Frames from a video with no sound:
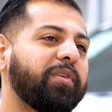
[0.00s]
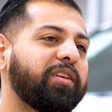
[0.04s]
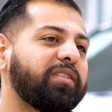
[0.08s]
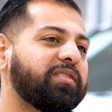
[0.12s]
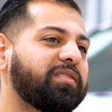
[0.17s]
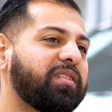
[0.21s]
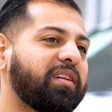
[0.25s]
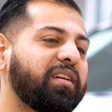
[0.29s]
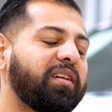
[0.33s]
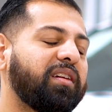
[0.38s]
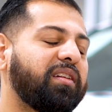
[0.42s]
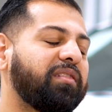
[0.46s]

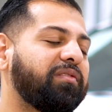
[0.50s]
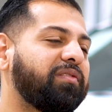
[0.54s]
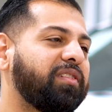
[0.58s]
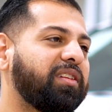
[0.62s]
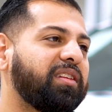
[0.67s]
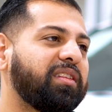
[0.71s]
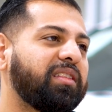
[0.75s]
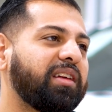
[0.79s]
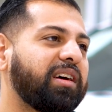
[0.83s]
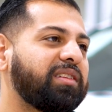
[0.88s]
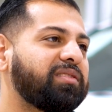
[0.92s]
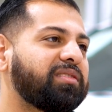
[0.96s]
Because again, a
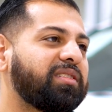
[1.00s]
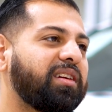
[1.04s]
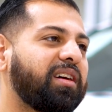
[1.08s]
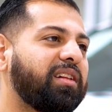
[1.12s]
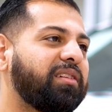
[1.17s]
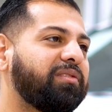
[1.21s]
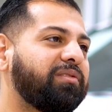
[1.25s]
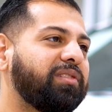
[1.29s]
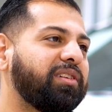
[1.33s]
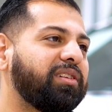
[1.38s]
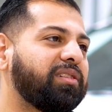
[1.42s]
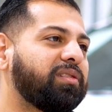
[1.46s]

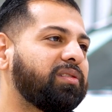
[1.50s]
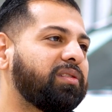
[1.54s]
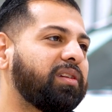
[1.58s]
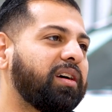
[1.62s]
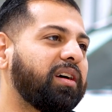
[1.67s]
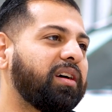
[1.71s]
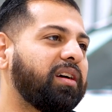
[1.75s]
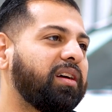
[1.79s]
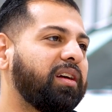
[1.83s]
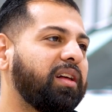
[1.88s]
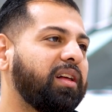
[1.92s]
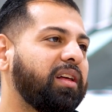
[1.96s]
$50,000 vehicle
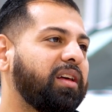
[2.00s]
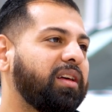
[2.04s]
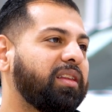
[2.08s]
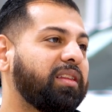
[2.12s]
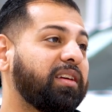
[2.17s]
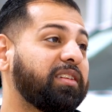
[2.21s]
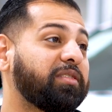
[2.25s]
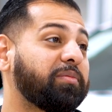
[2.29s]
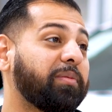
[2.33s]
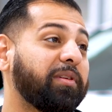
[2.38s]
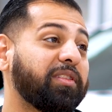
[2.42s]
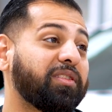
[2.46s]
that
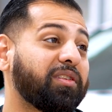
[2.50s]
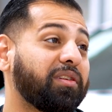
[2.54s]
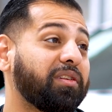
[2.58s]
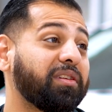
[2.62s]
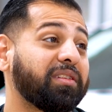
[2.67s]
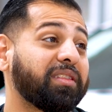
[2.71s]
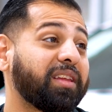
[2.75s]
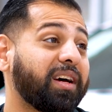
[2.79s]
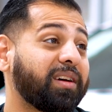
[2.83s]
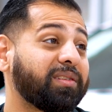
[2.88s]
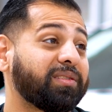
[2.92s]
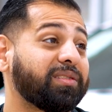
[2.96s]
they spent
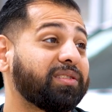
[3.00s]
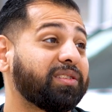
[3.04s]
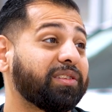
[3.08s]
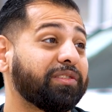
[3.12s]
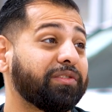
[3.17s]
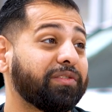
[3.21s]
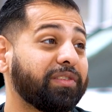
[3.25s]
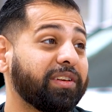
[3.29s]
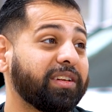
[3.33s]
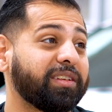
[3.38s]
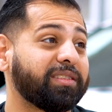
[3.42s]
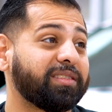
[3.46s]
$30,000
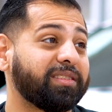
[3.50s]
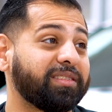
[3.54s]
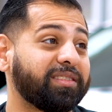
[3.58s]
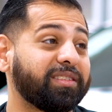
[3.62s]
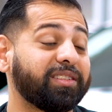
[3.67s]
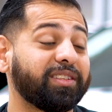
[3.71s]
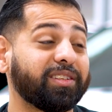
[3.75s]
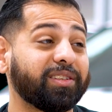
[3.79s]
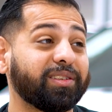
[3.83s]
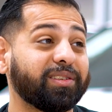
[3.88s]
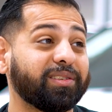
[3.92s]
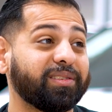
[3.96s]
to fix
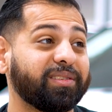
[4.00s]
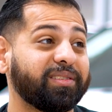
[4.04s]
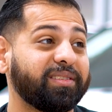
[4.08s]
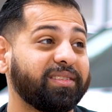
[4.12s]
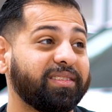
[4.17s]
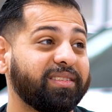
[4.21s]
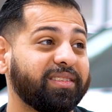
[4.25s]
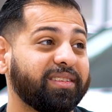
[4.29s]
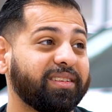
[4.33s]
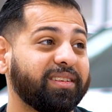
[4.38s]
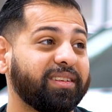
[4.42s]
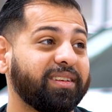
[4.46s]
is
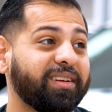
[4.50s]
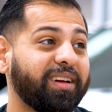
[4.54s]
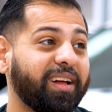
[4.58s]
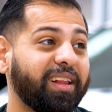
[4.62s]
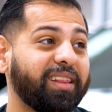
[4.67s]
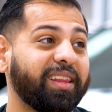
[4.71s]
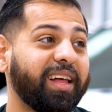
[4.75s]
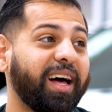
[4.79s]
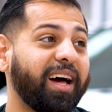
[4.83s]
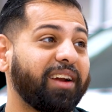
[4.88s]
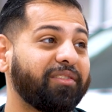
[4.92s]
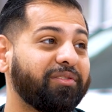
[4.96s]
still
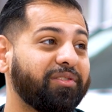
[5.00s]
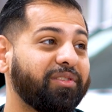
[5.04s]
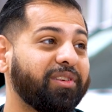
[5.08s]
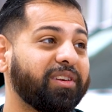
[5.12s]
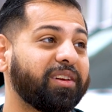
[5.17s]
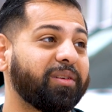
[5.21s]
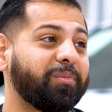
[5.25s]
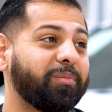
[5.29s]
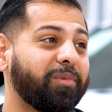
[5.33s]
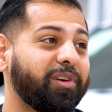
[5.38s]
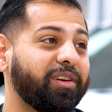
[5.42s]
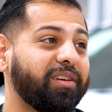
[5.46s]
a lot of
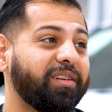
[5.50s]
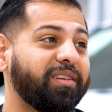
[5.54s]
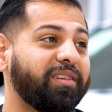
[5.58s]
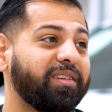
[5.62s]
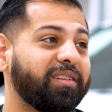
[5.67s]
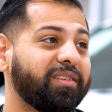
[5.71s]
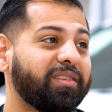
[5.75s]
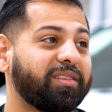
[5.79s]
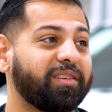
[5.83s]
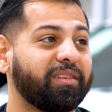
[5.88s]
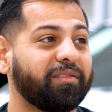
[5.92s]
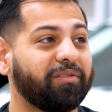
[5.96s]
freaking
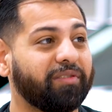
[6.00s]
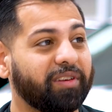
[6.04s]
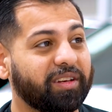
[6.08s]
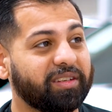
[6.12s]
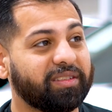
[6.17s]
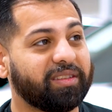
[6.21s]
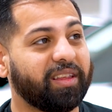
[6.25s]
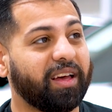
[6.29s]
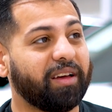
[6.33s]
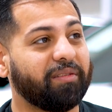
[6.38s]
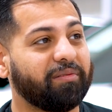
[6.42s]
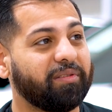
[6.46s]
money to
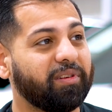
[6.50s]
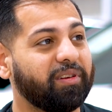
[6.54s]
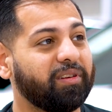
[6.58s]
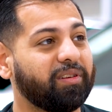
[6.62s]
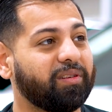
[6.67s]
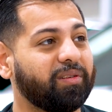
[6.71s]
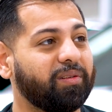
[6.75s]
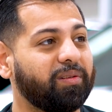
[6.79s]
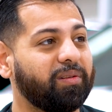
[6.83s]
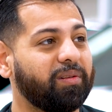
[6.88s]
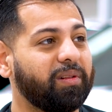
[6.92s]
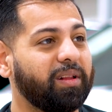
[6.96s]
fix that
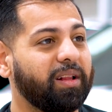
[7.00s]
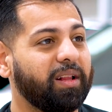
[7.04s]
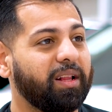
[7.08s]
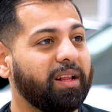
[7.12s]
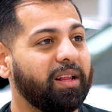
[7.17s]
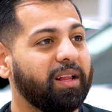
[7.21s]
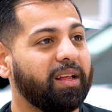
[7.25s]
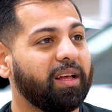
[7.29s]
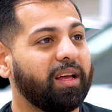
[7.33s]
vehicle.